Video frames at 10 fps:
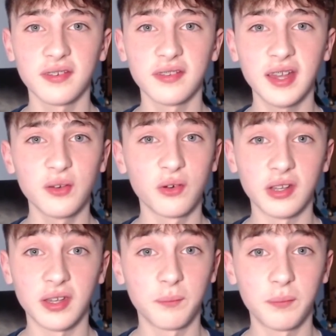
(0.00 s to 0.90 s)
They're not in
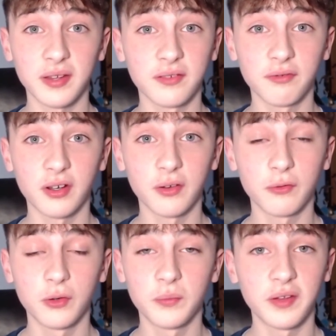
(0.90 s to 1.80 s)
their best run of
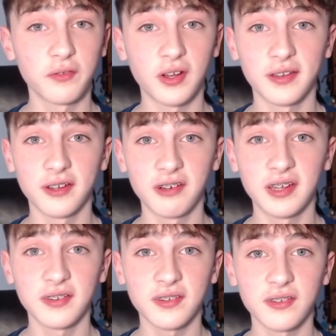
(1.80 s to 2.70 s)
form, they've not had a
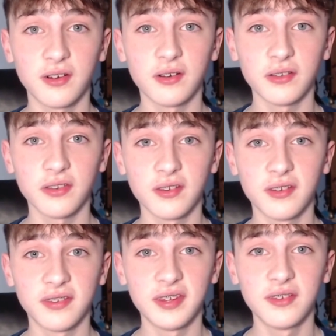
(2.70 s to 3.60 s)
great start to the
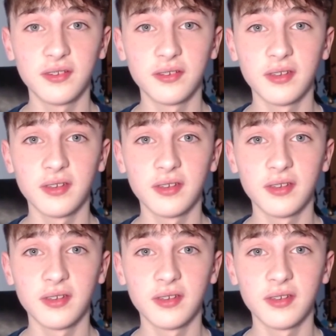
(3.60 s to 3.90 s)
season.